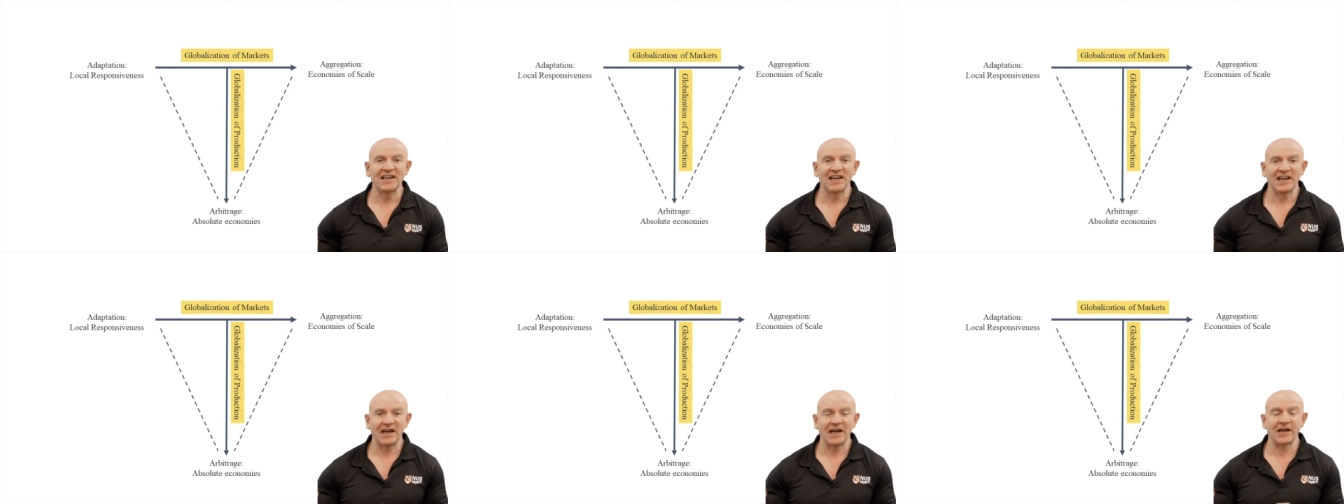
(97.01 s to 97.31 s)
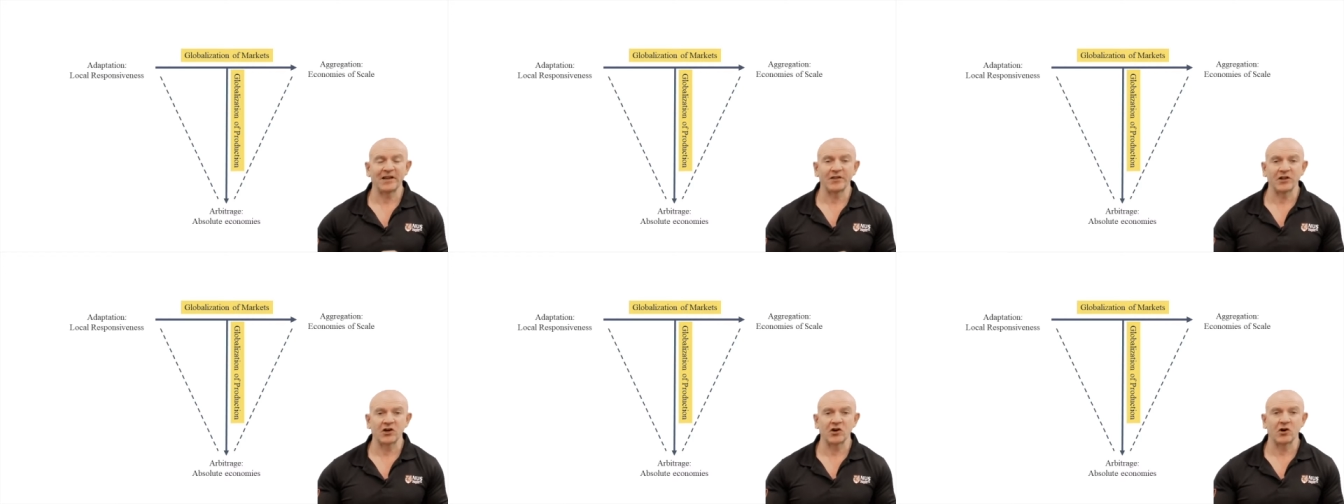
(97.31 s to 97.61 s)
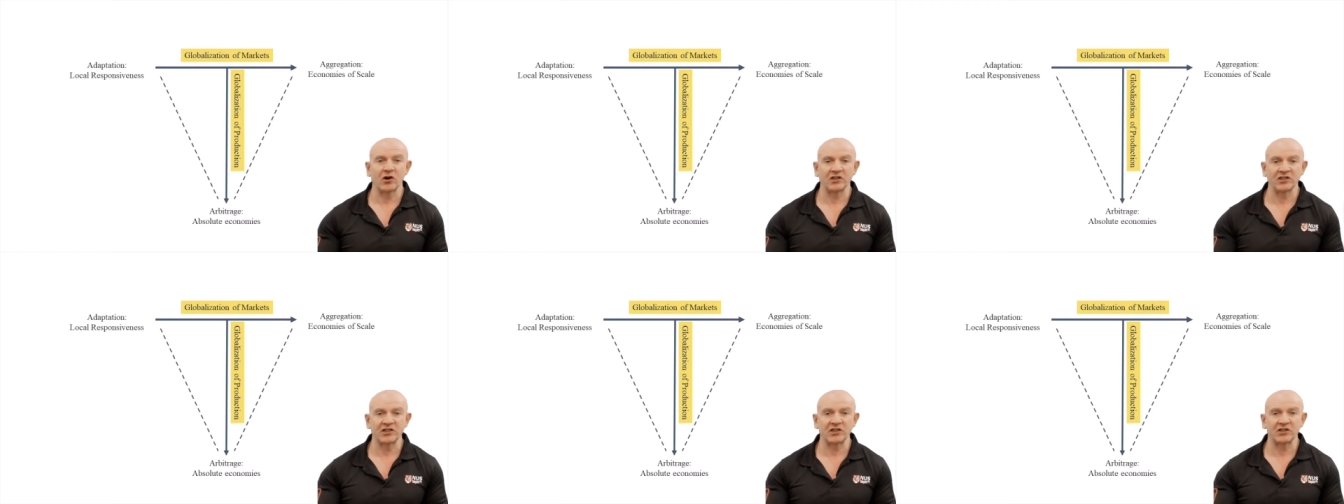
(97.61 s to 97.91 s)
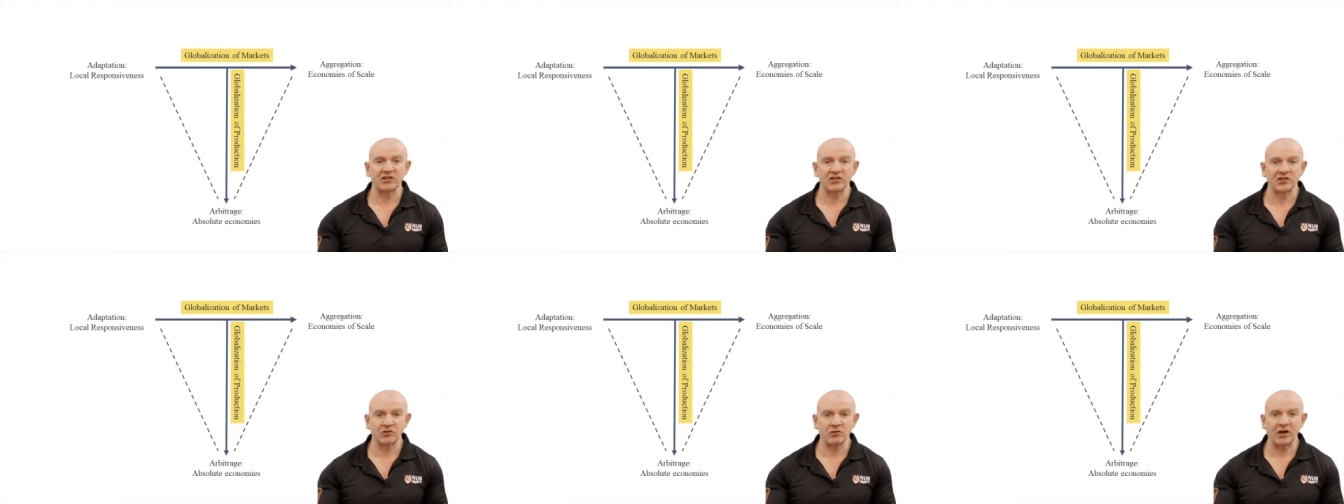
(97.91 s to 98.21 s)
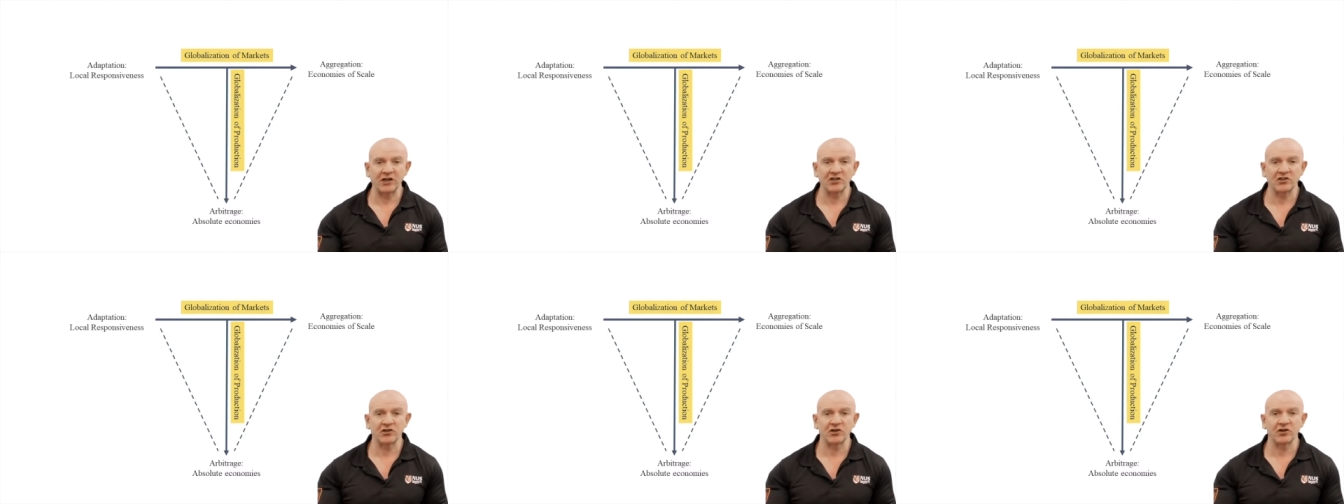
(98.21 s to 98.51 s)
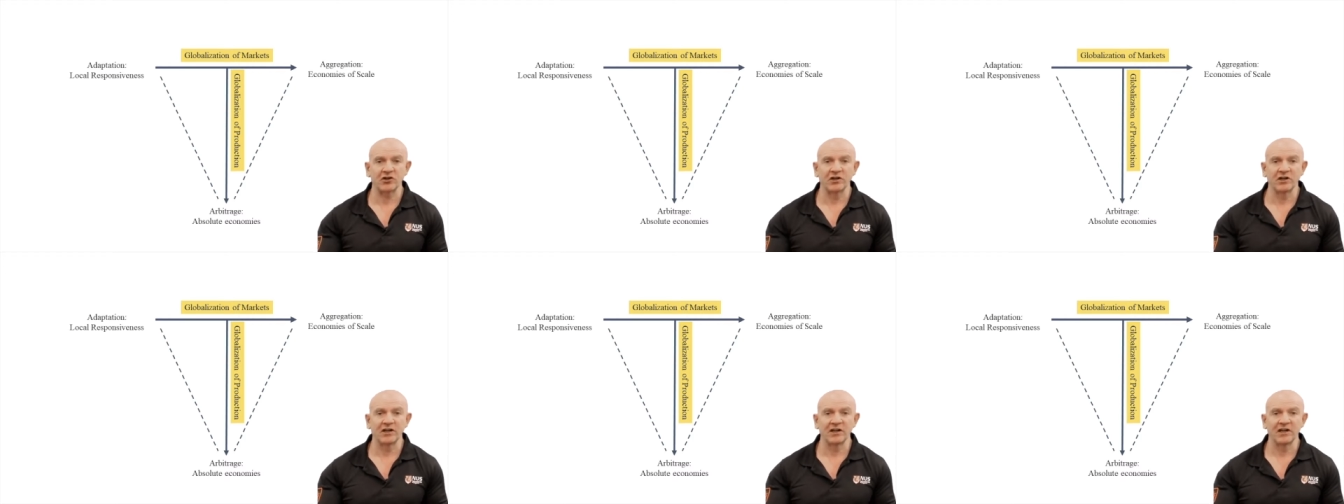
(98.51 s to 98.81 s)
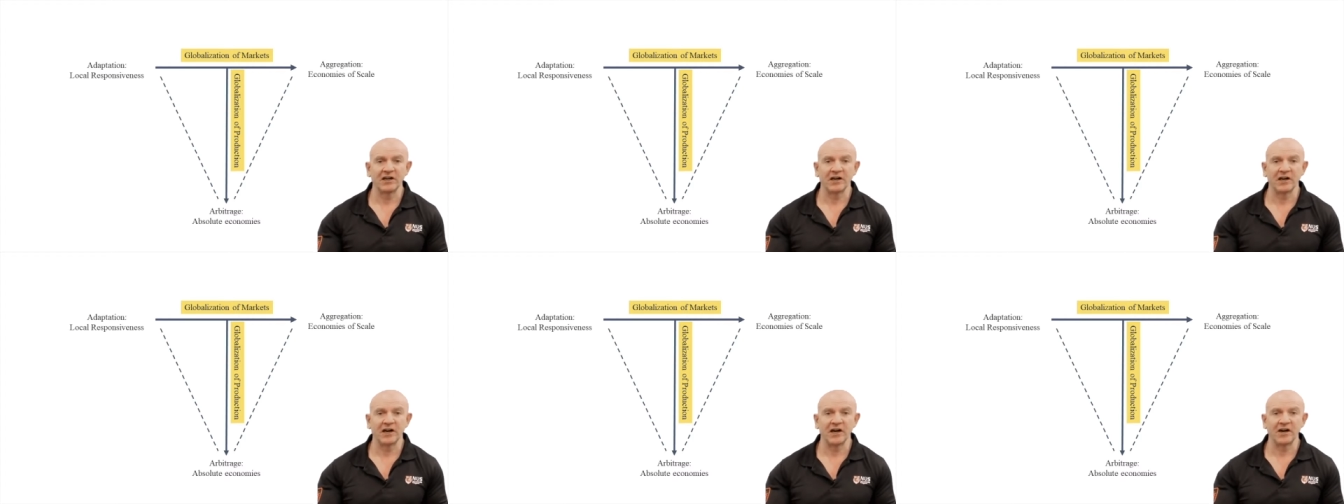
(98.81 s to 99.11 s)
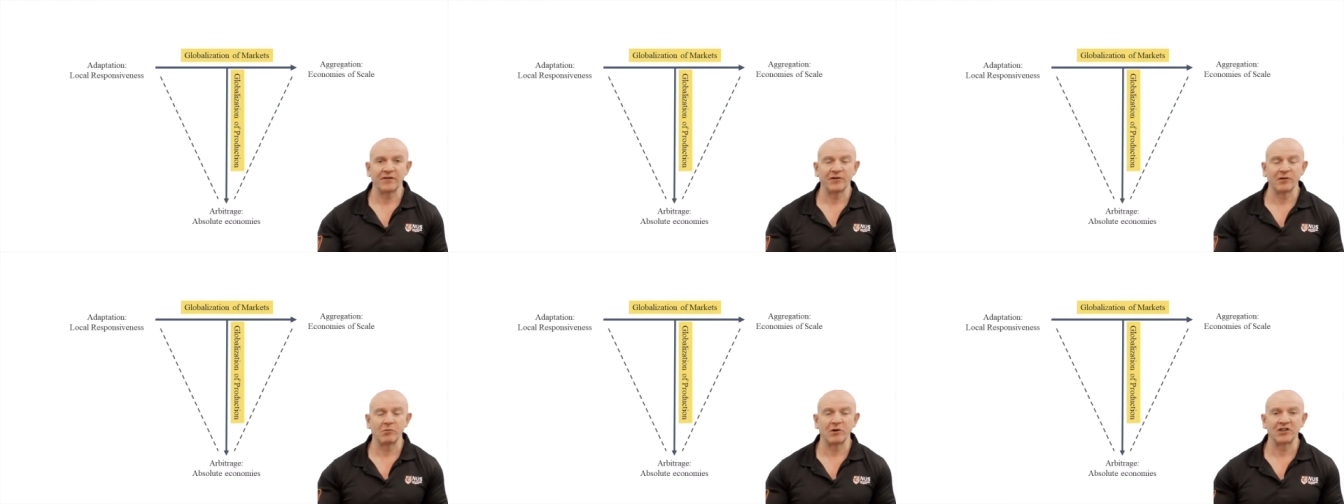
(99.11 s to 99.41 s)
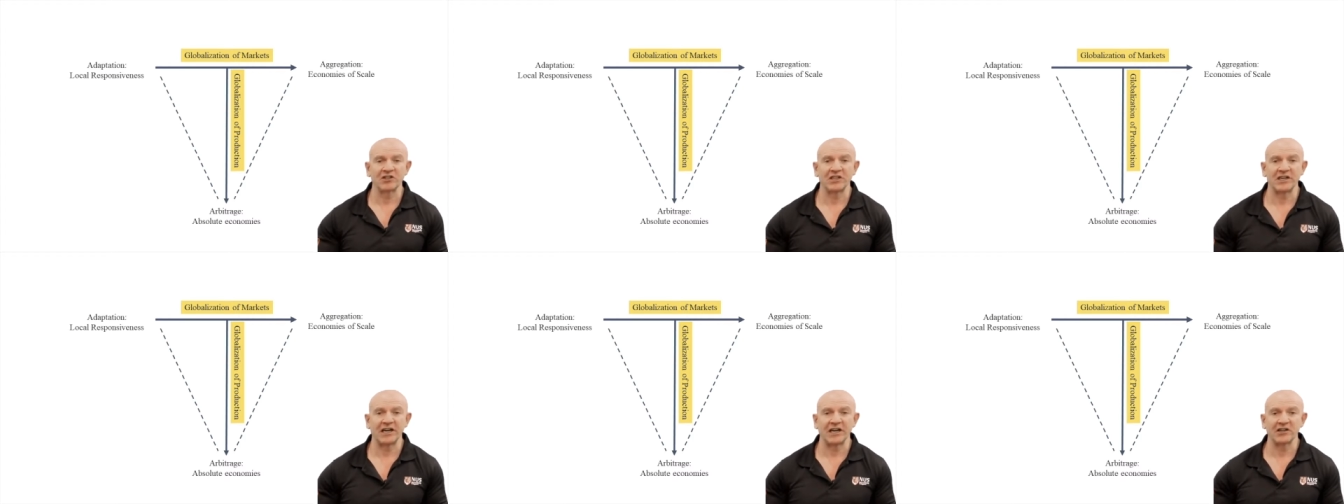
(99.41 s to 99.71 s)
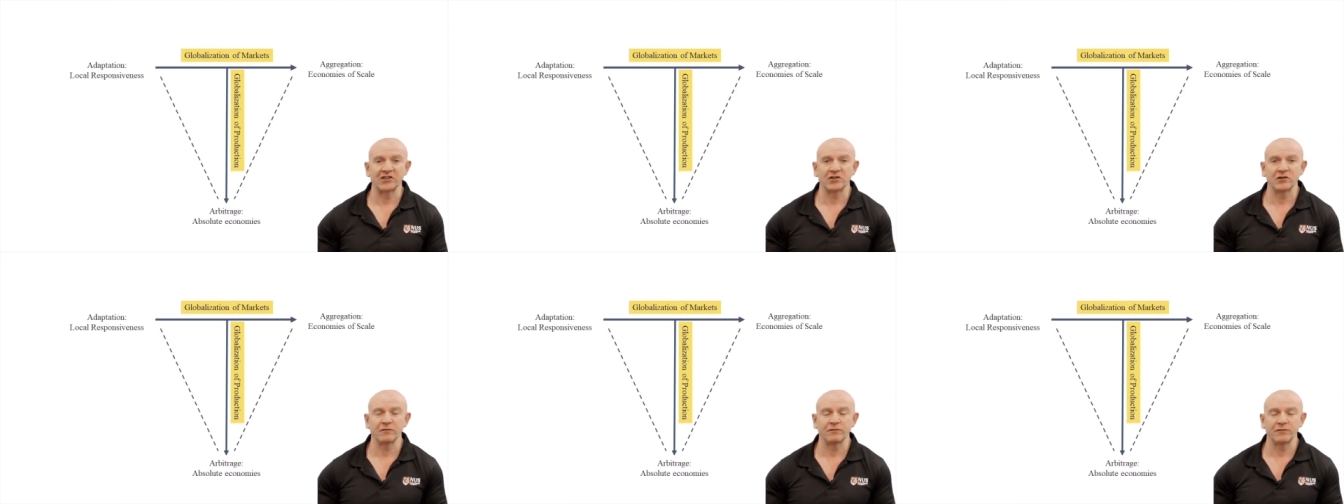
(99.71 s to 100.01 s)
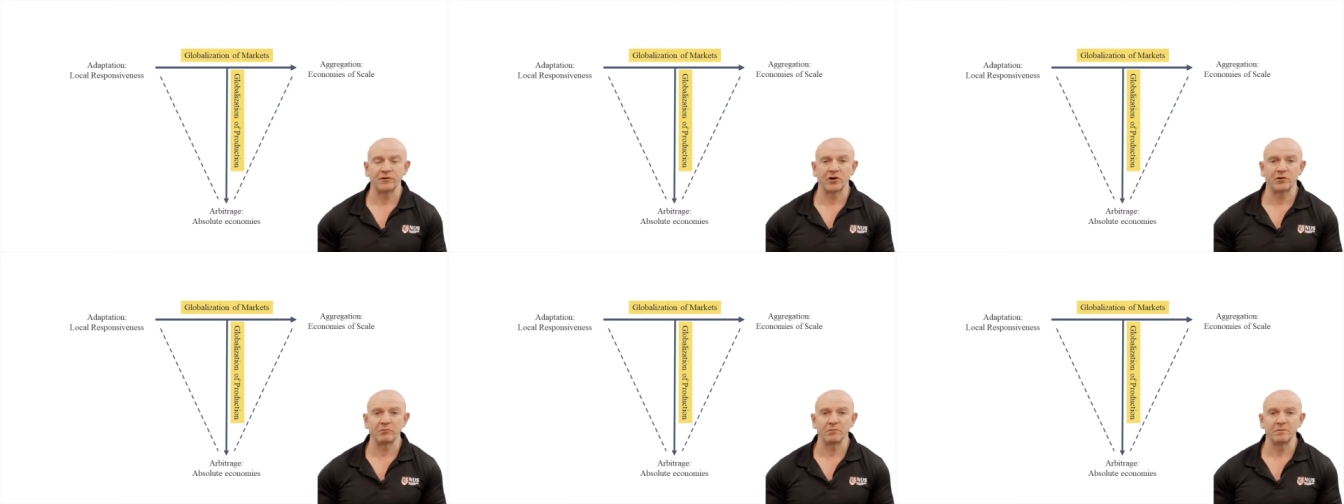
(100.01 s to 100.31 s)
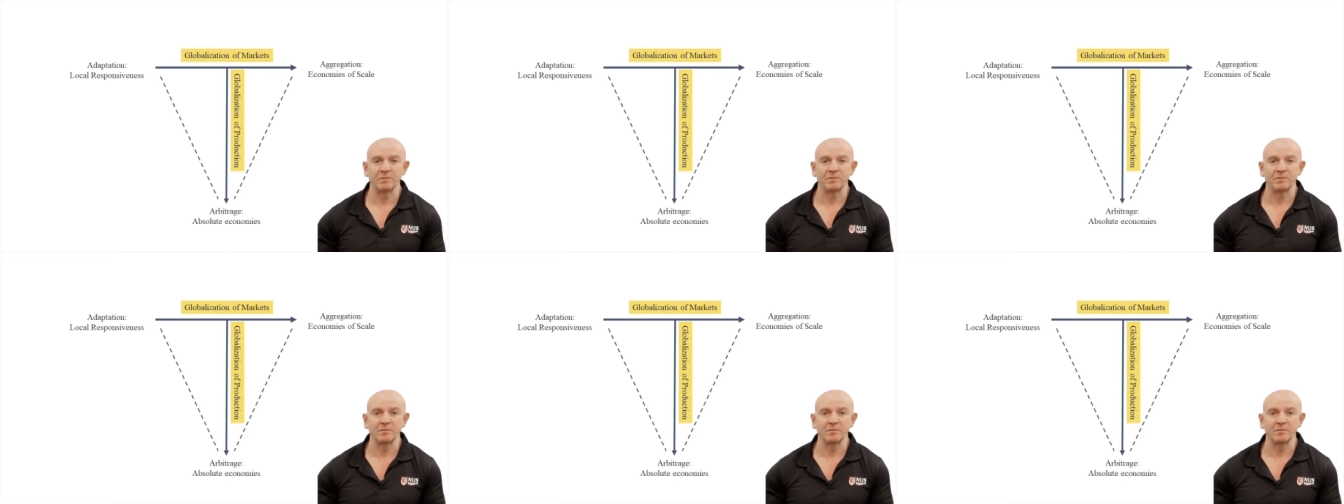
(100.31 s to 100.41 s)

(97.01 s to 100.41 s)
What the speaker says: and the consequent structure of the multinational firm.